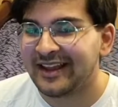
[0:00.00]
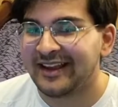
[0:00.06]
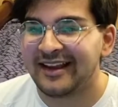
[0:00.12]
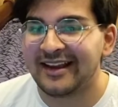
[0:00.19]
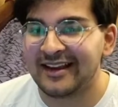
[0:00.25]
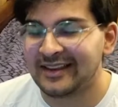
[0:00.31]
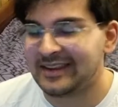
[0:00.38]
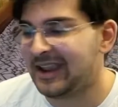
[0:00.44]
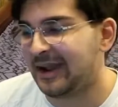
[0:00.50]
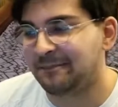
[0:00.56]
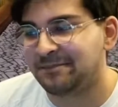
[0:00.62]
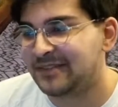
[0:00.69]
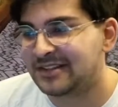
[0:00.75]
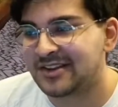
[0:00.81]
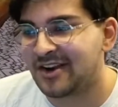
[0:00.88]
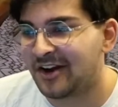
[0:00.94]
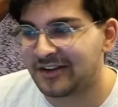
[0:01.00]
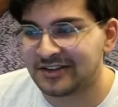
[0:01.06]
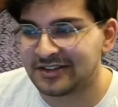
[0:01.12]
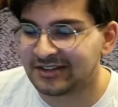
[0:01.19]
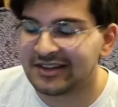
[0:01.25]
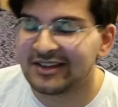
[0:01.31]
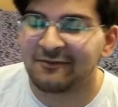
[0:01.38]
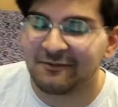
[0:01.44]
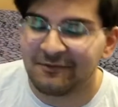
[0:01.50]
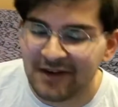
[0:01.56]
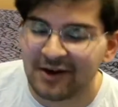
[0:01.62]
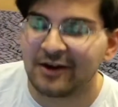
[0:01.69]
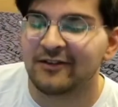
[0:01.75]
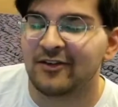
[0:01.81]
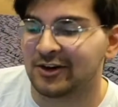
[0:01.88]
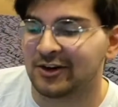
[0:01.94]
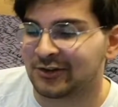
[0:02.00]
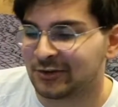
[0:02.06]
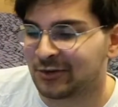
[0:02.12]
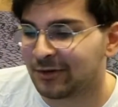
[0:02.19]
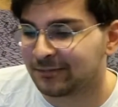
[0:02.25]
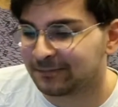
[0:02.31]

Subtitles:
Yeah, this card is very strong.